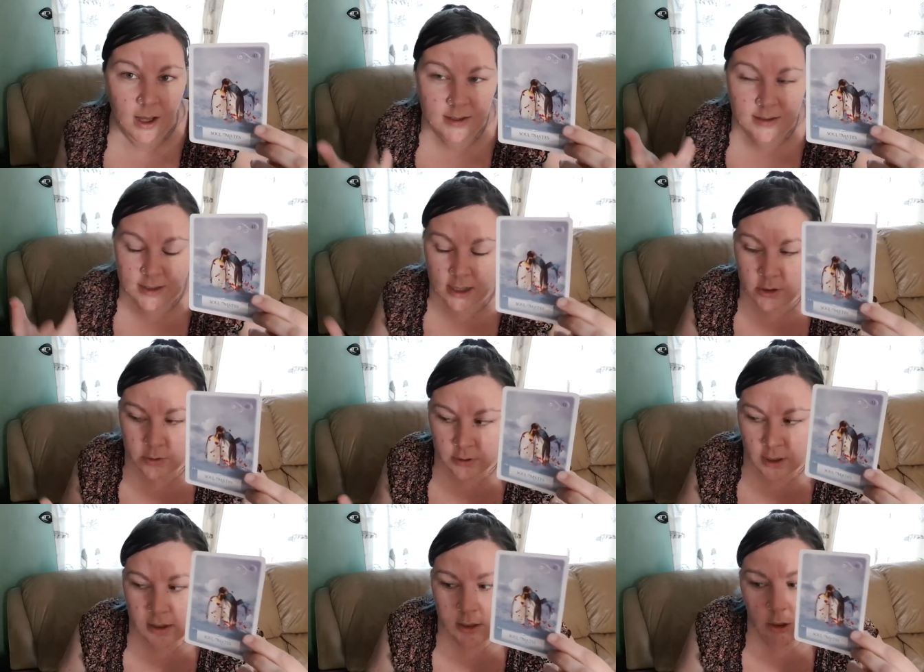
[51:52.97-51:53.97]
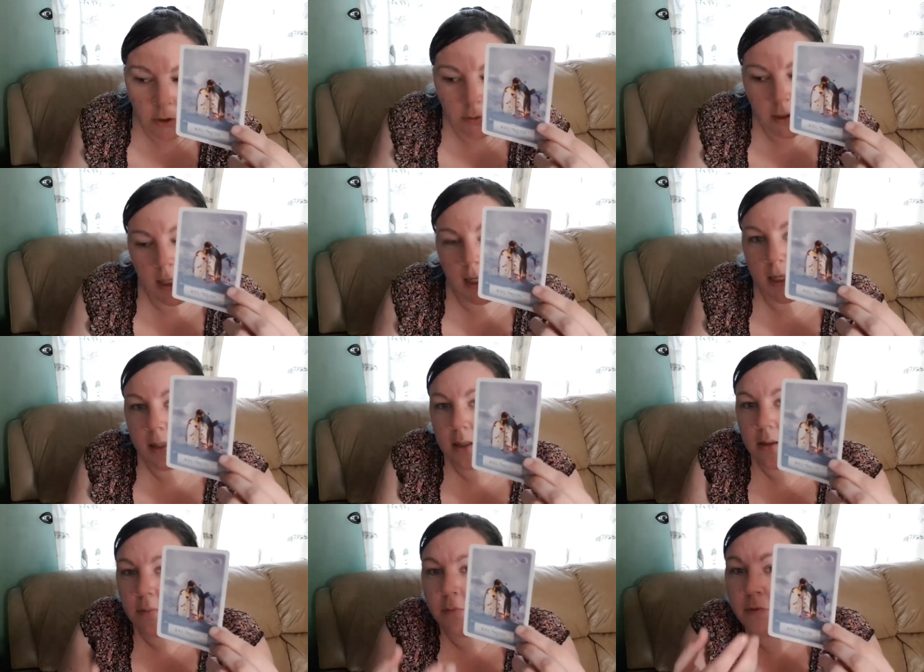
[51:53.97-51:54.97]
essential things that you need
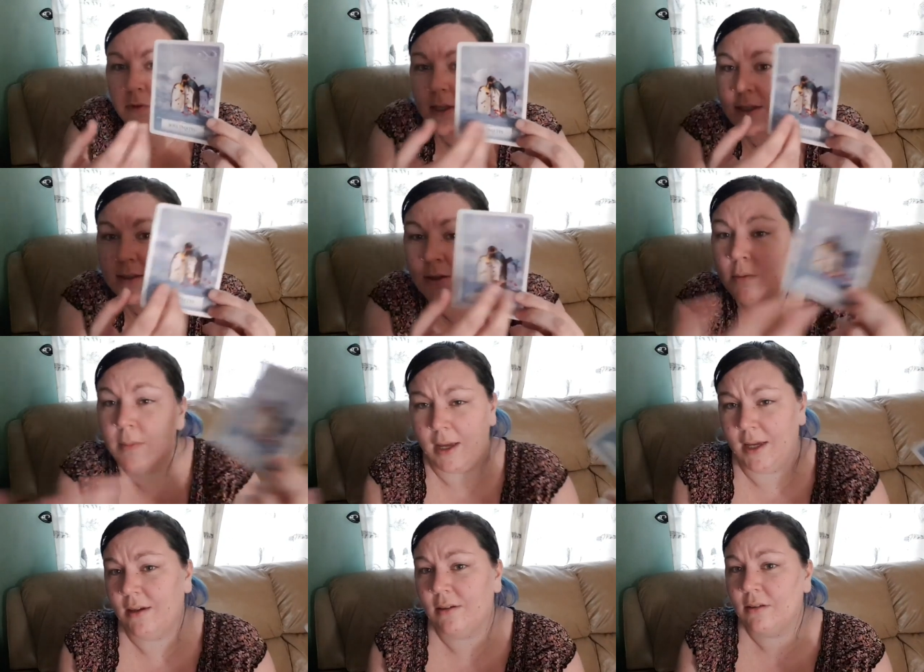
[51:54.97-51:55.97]
for this soulmate.